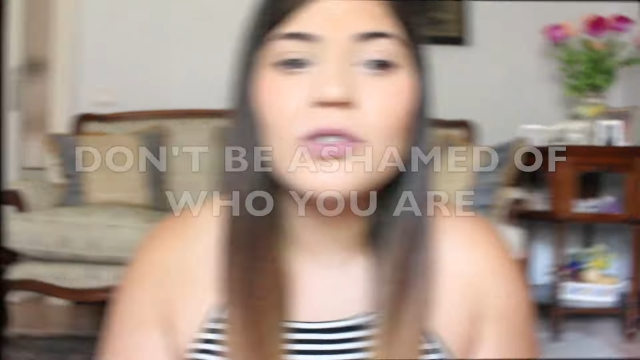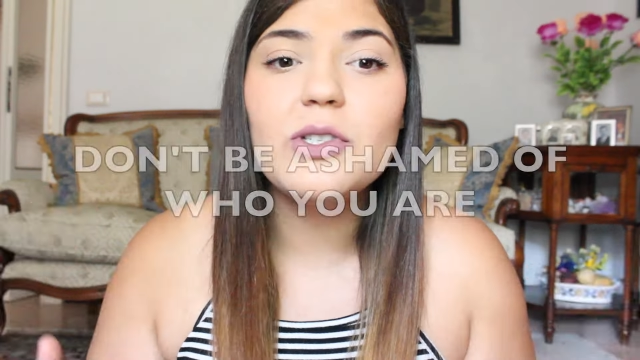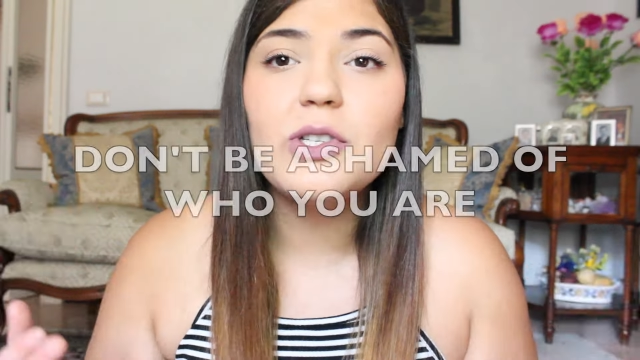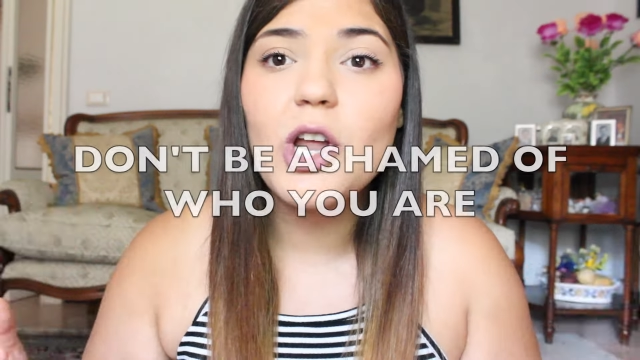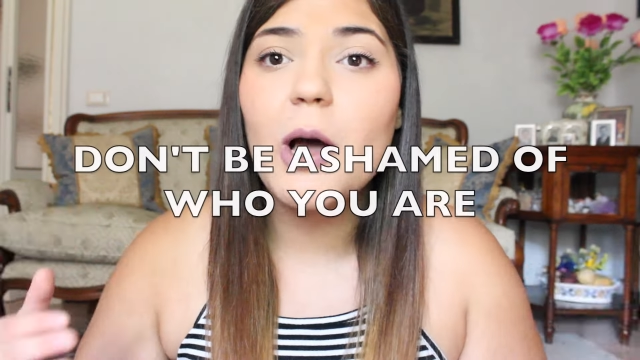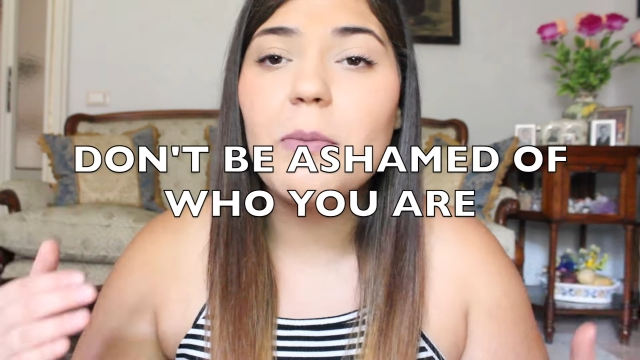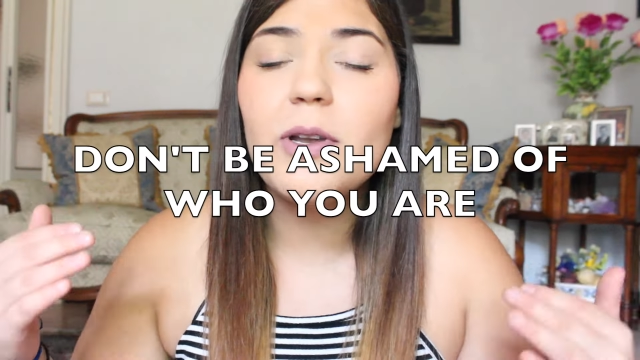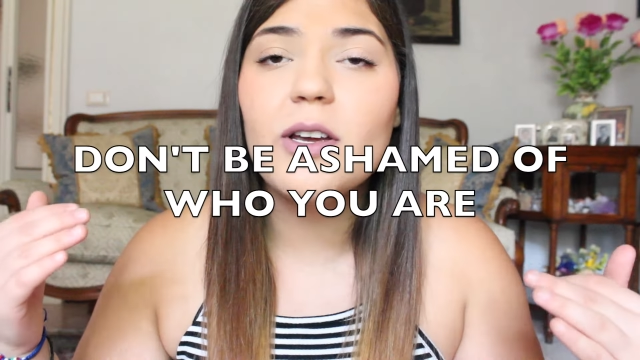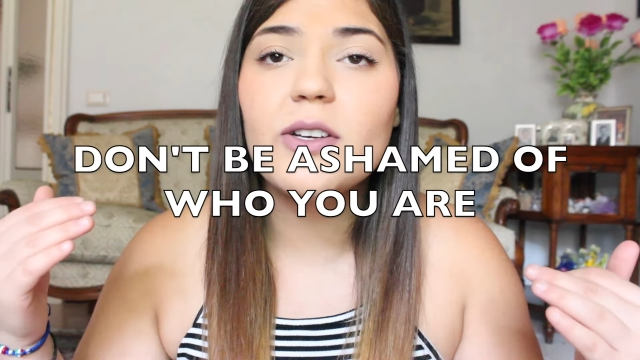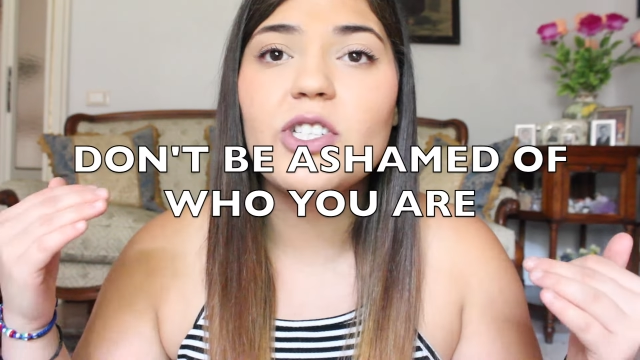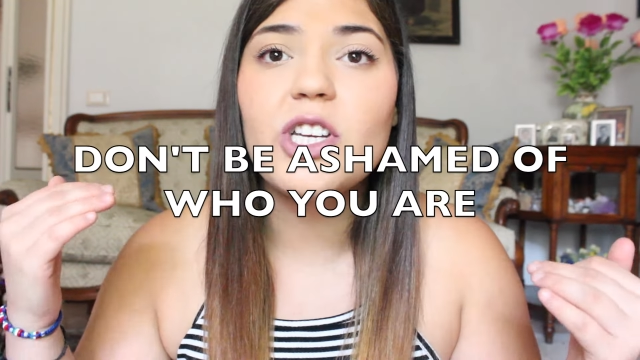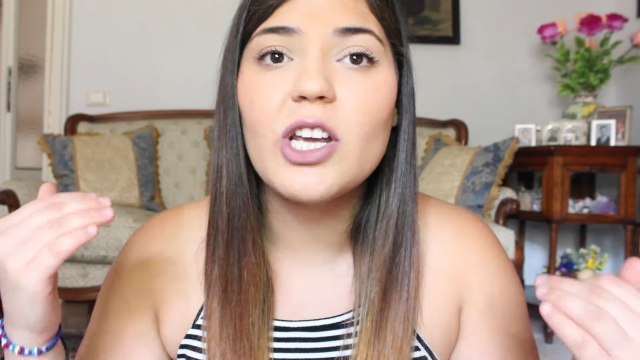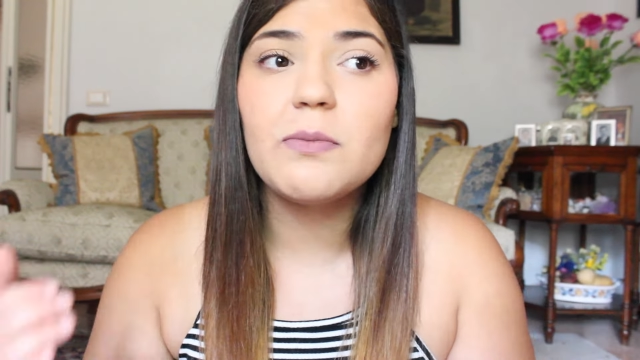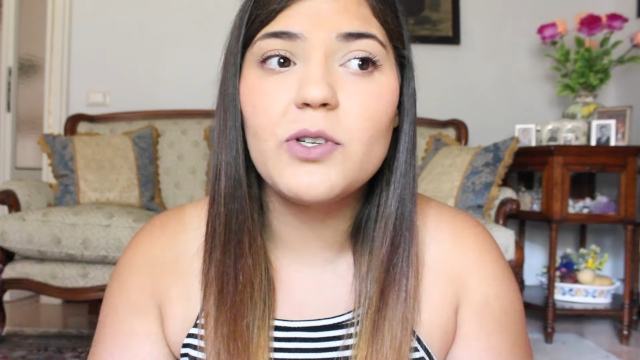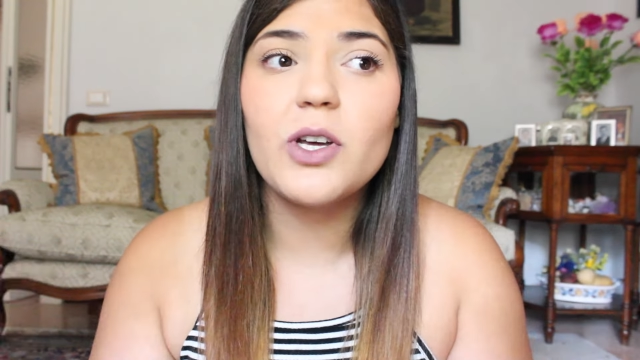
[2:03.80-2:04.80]
Do not be
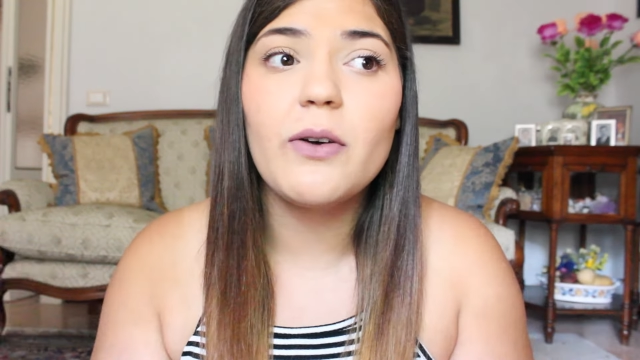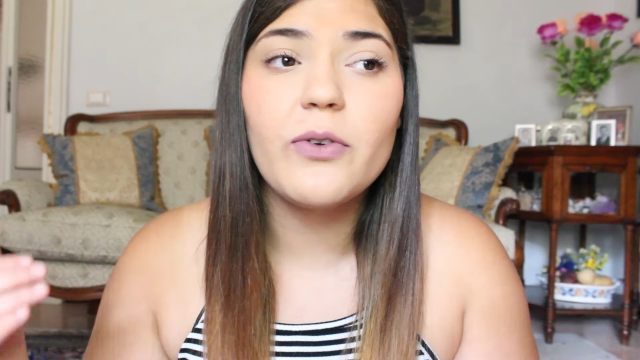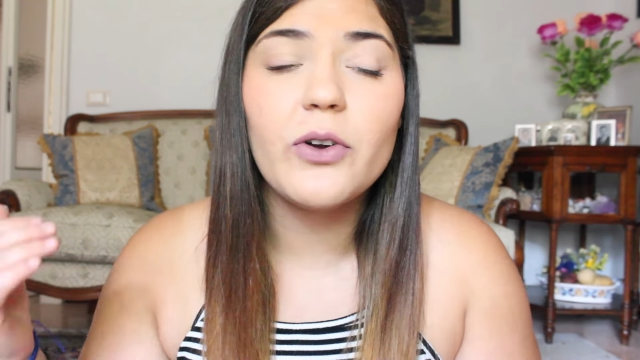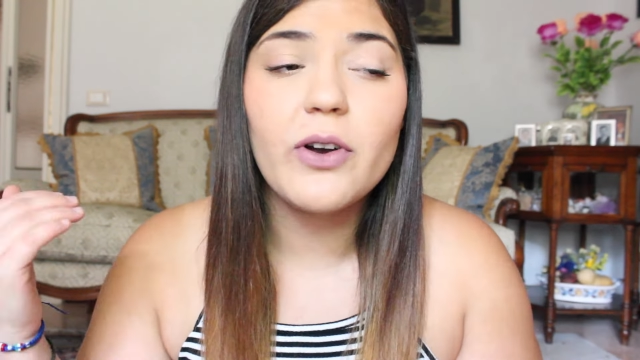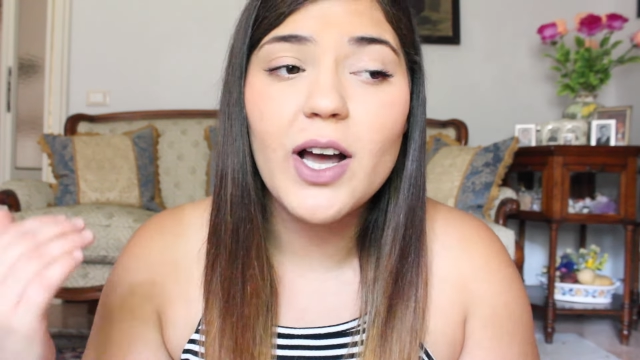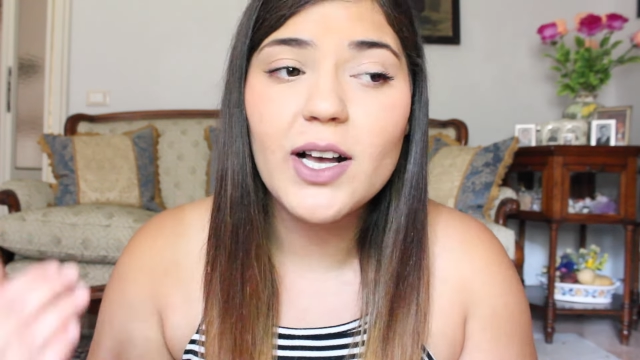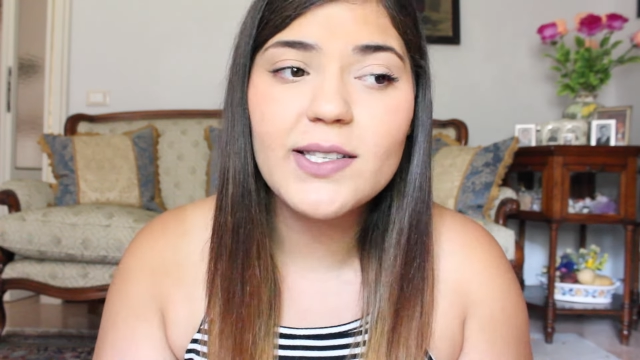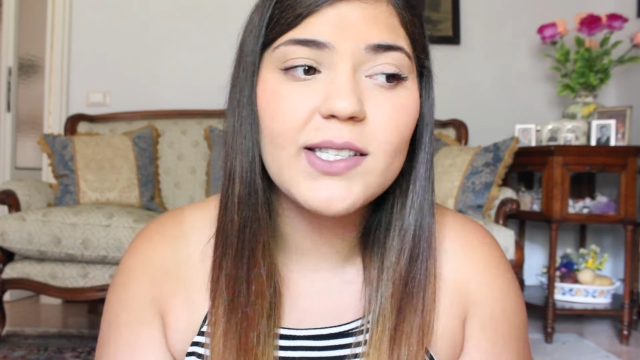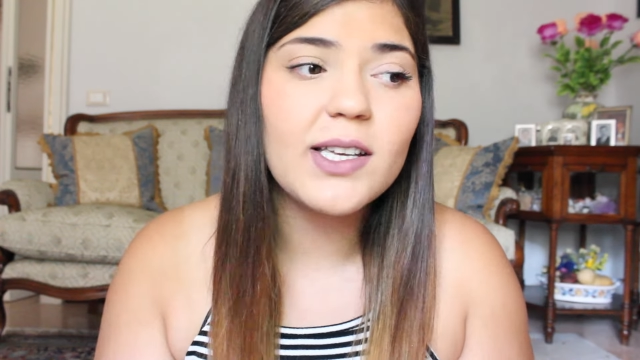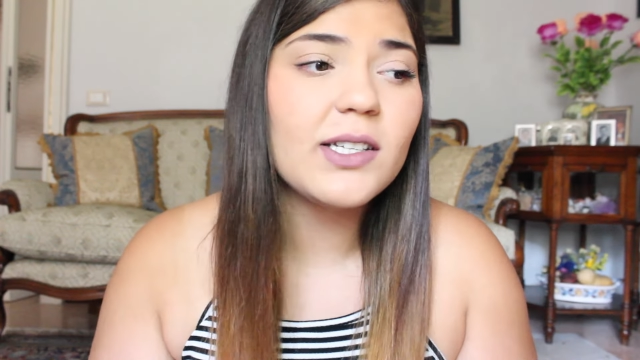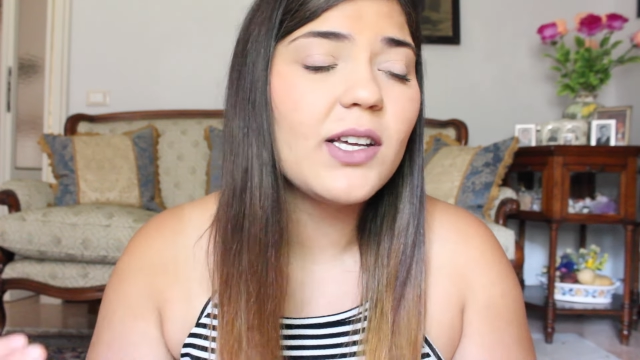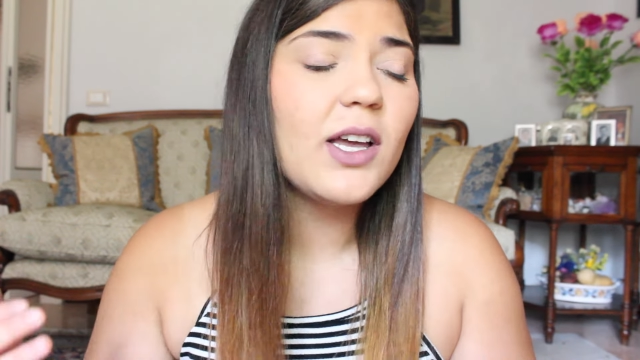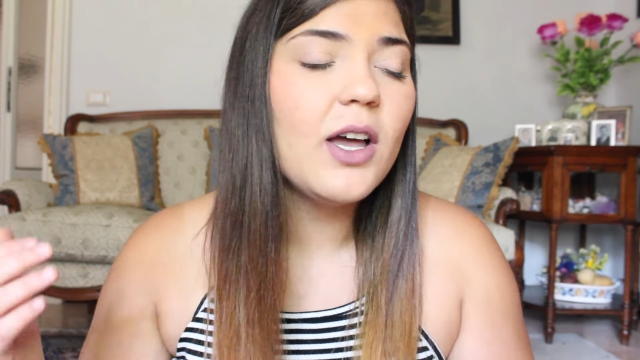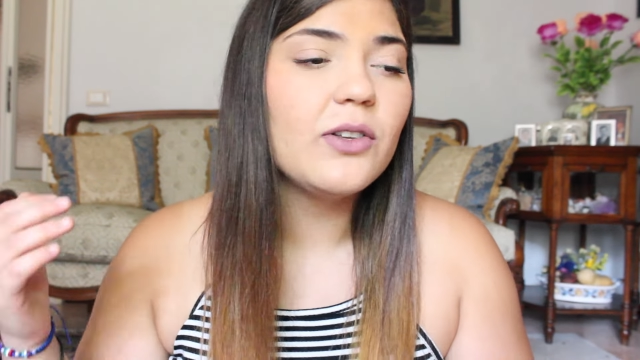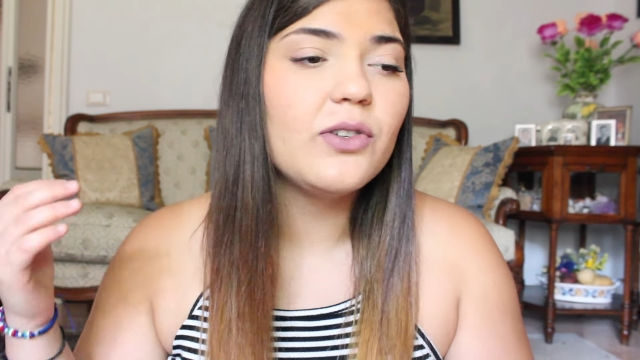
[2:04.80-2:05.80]
ashamed of your
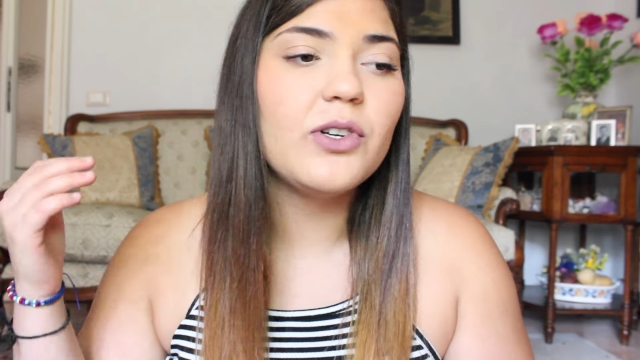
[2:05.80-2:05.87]
accent.